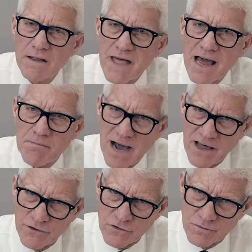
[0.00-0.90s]
that
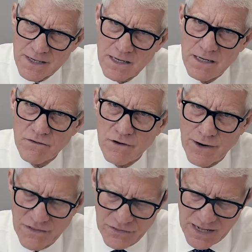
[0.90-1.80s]
bothers me, though
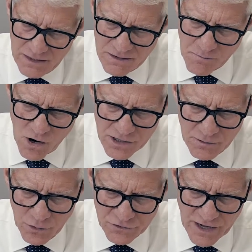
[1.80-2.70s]
I think the
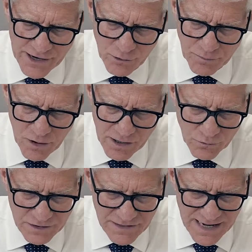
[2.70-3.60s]
marketable title part
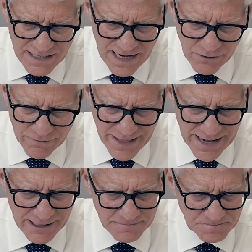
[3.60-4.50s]
would take care of that.